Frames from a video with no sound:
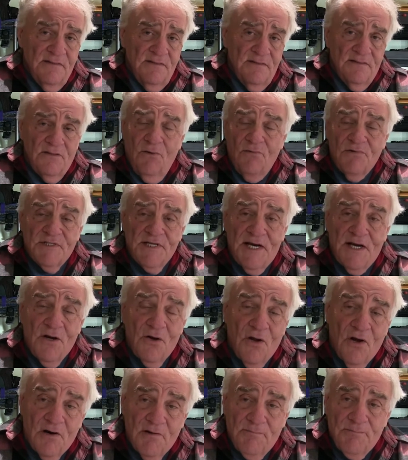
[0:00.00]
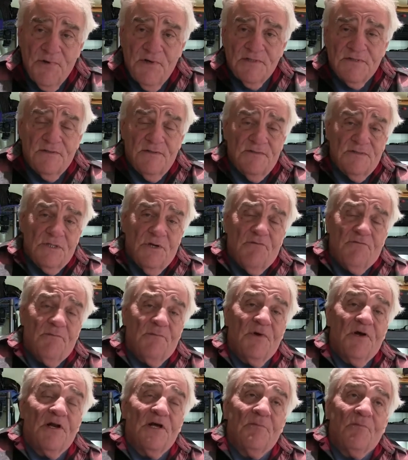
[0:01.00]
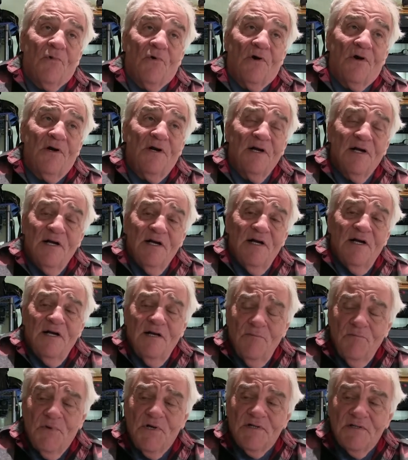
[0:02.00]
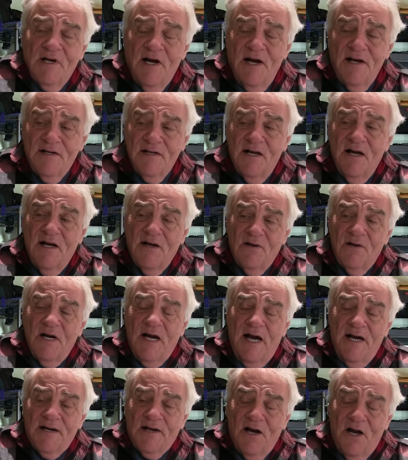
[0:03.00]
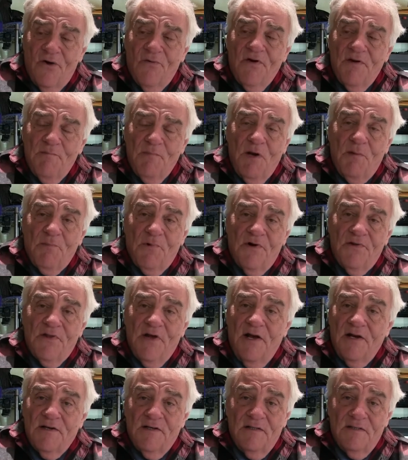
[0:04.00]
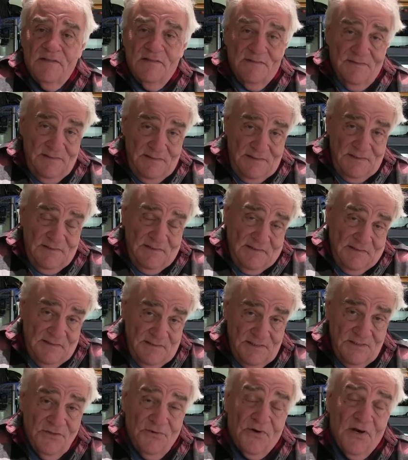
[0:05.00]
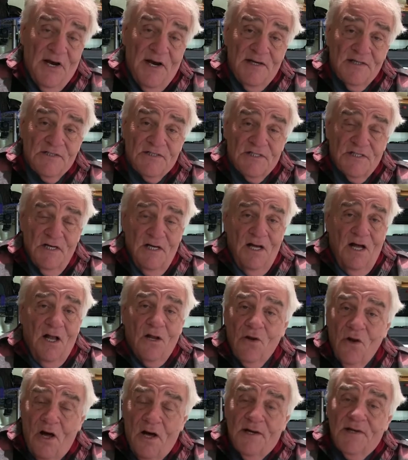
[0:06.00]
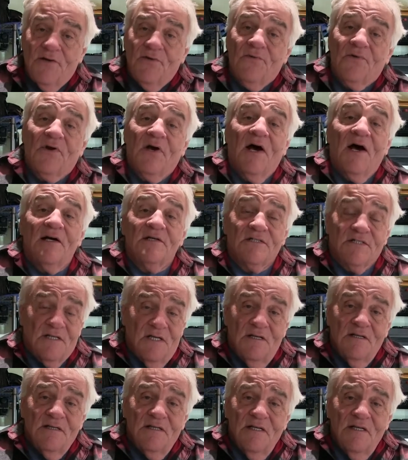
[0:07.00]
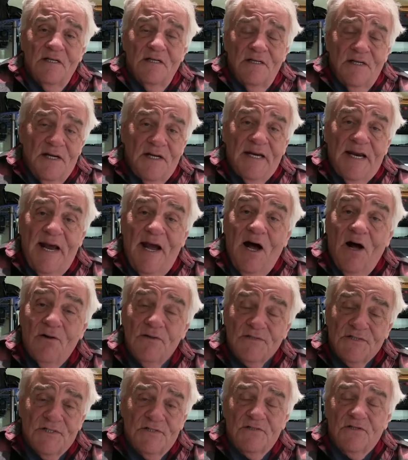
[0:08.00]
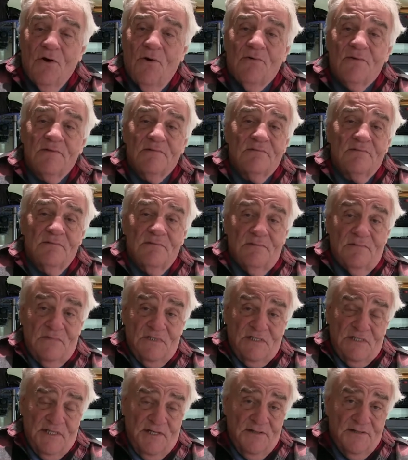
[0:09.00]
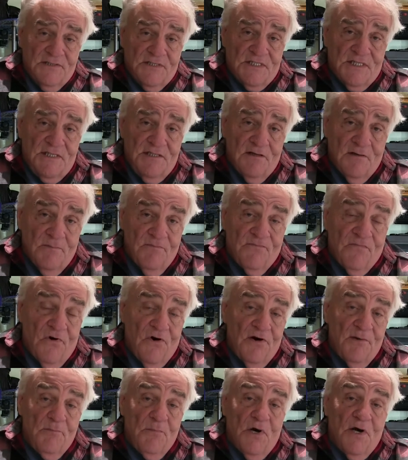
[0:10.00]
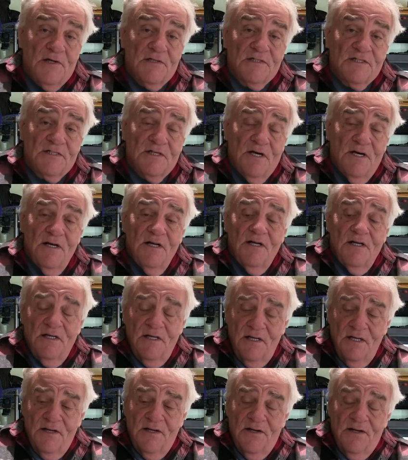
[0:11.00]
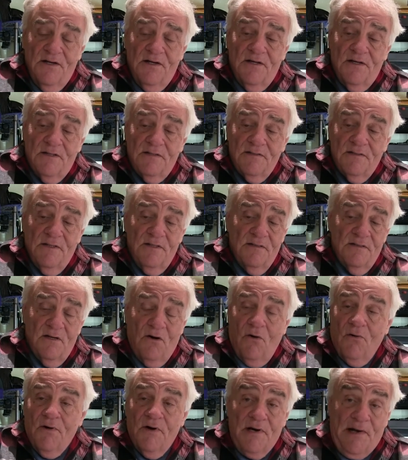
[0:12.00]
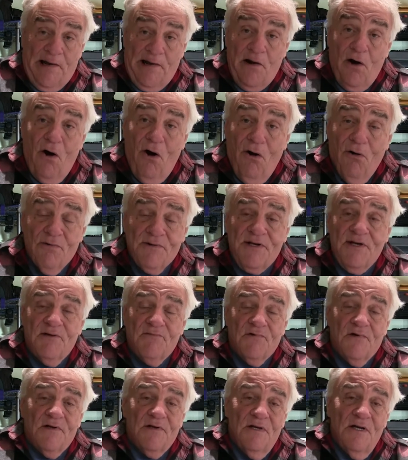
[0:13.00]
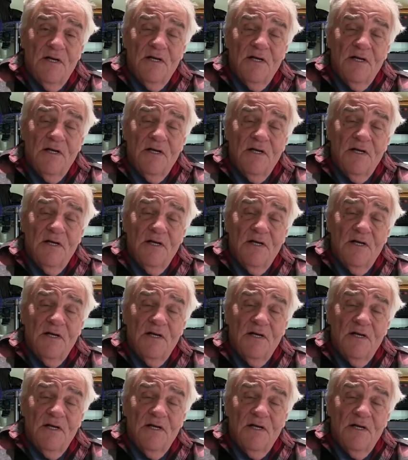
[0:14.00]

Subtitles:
don't take a lot of pictures of them anymore. But I got to remember that a lot of you guys and gals don't get to see them very much, or at all even.